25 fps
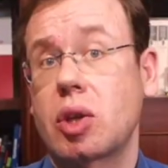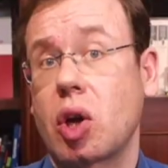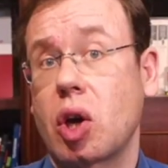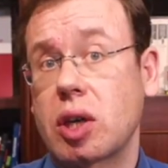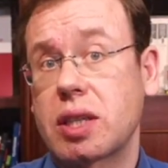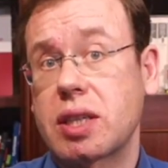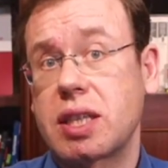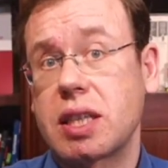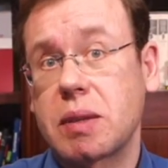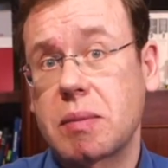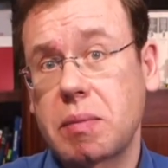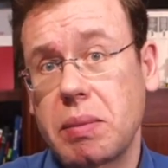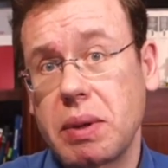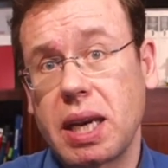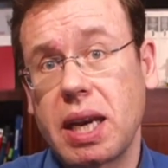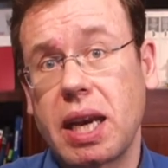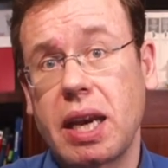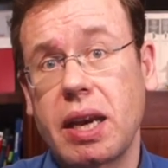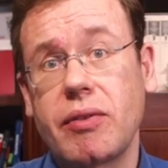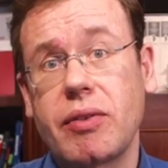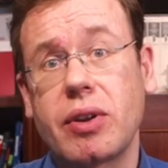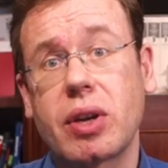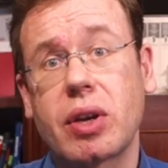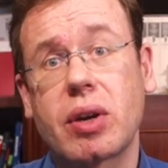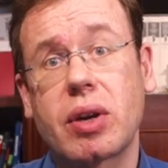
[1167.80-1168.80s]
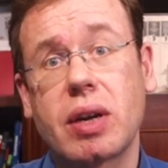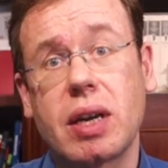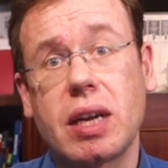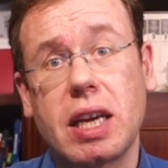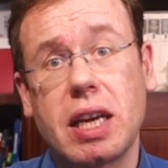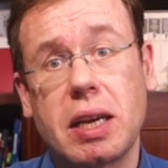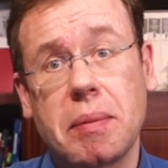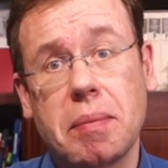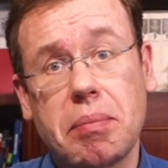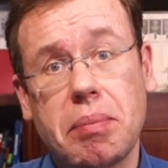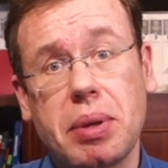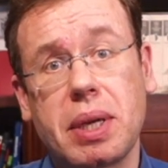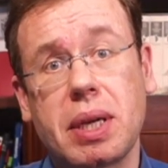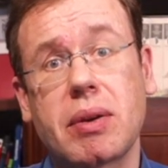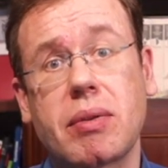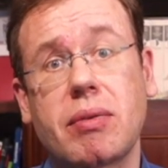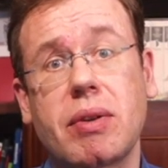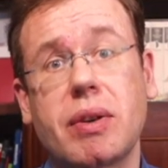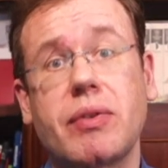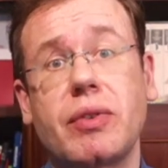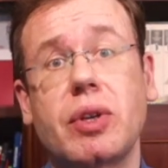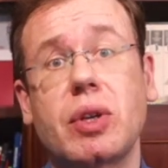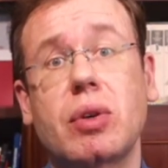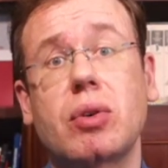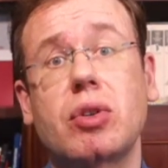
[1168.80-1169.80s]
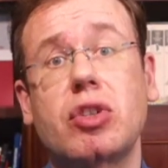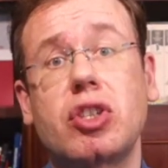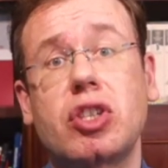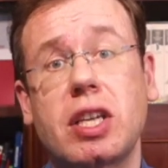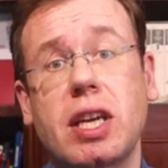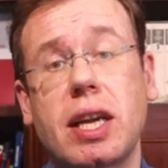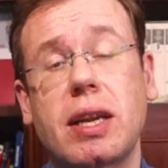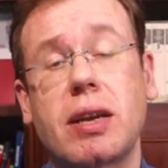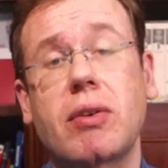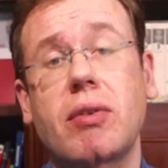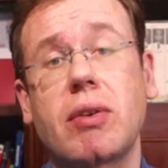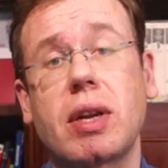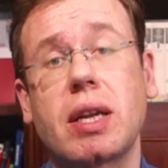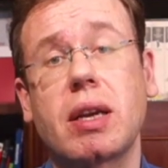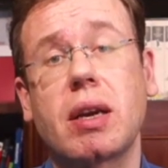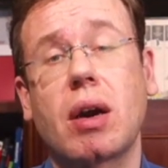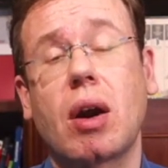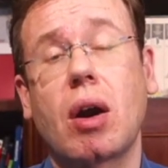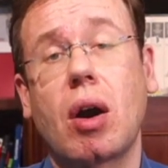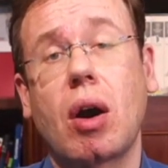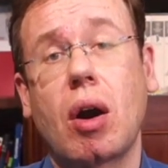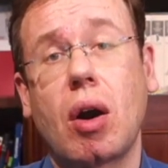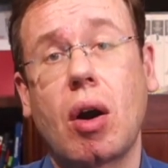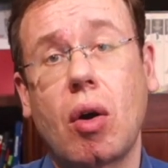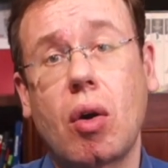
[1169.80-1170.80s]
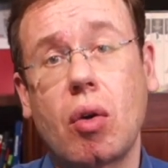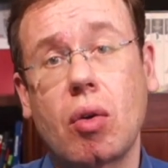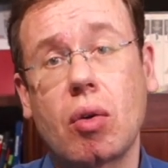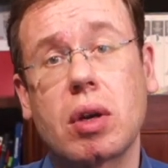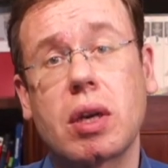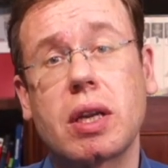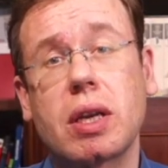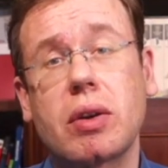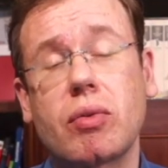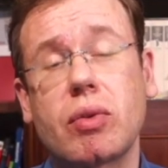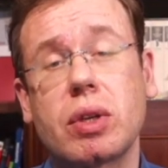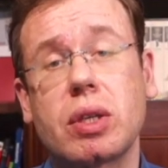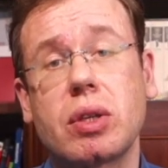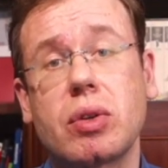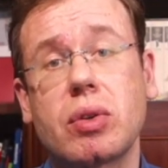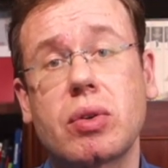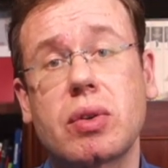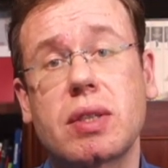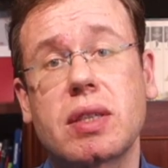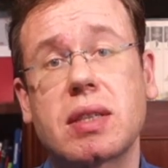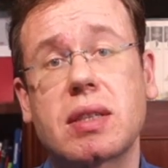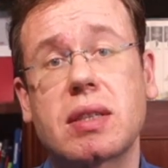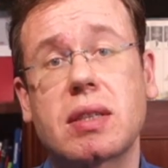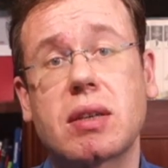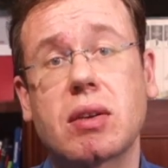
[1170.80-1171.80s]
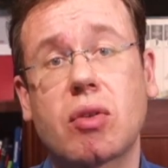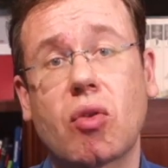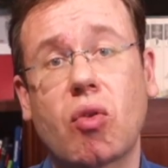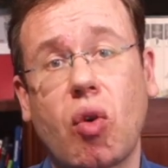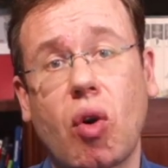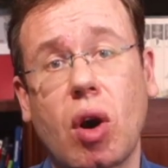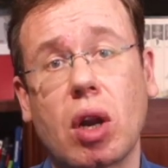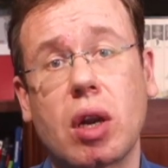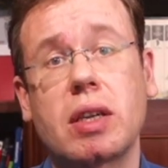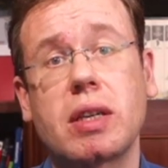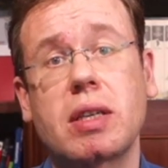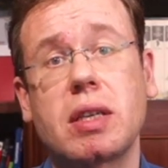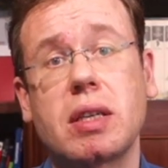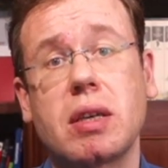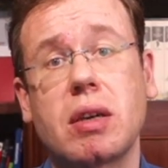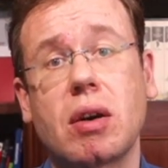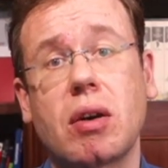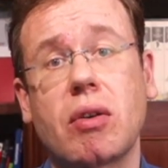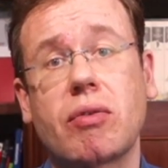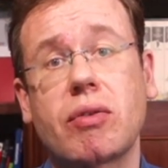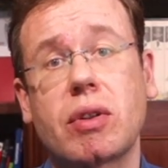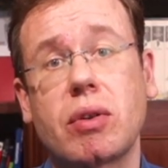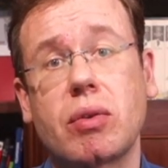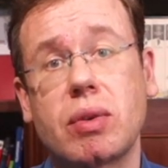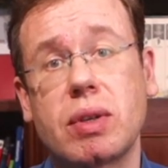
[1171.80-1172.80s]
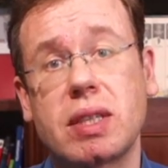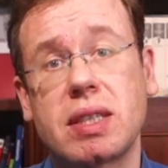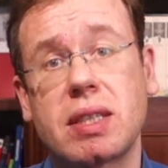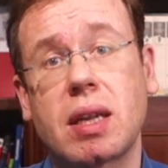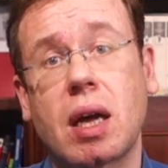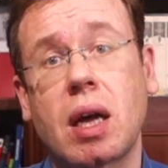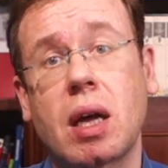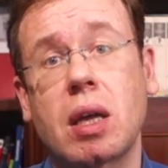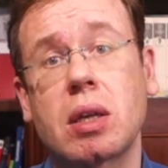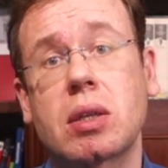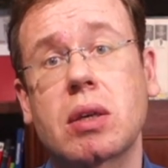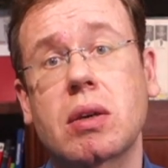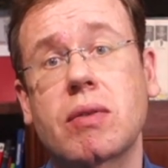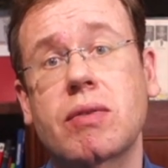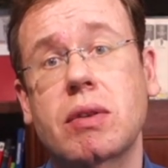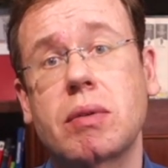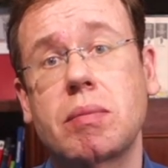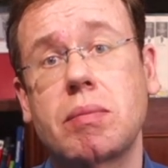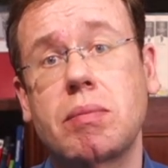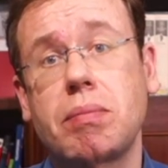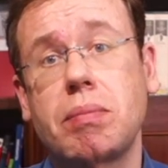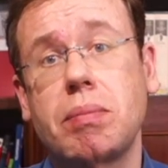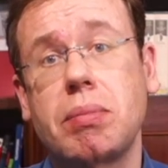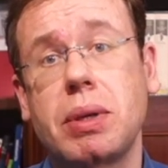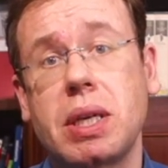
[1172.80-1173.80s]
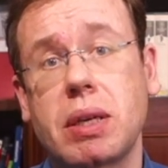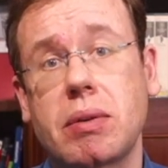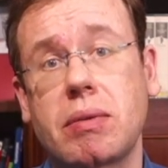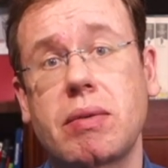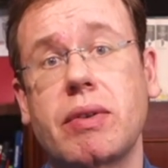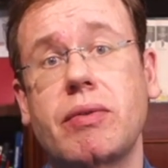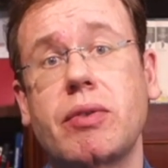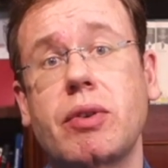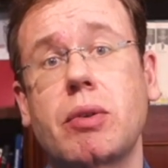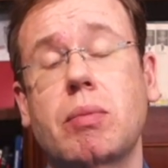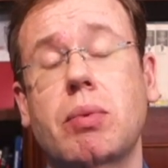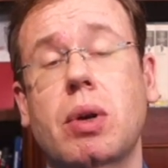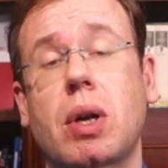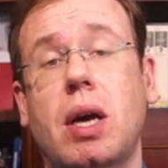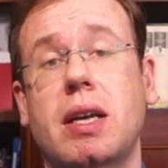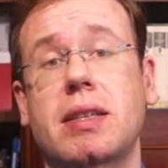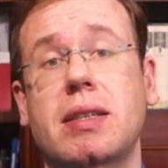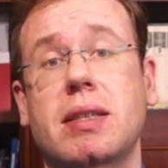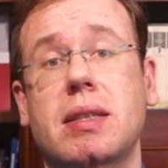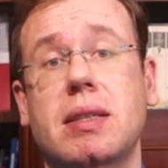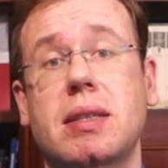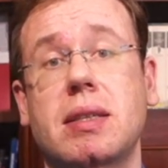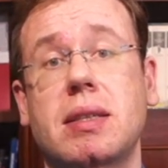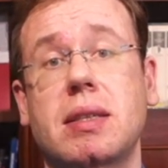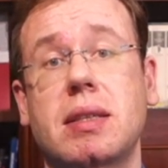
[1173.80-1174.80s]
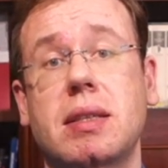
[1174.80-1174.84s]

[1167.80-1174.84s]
Toxic behavior in peer review generally only reduces the quality of the result of the peer review process.